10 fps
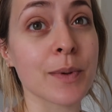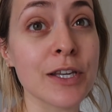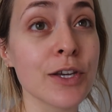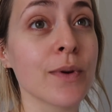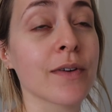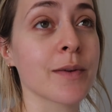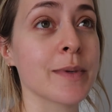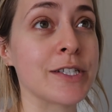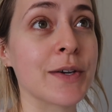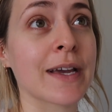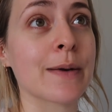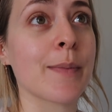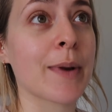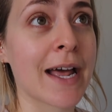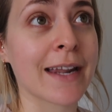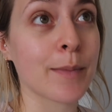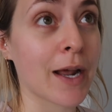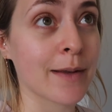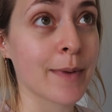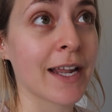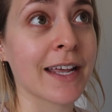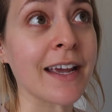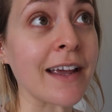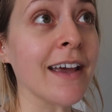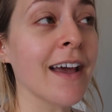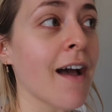We knew we were gonna be doing it, and we're planning. And